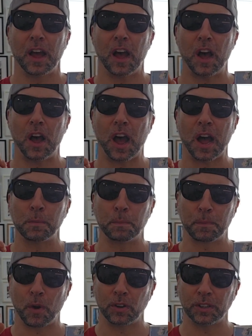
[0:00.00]
Uh,
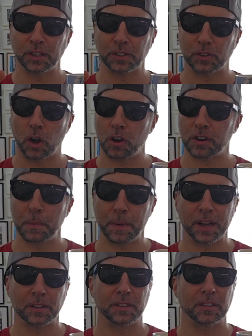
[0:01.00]
I'm going to talk
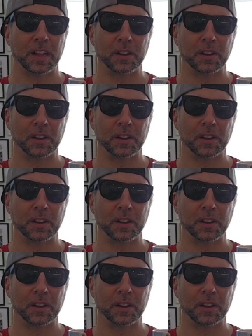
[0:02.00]
about a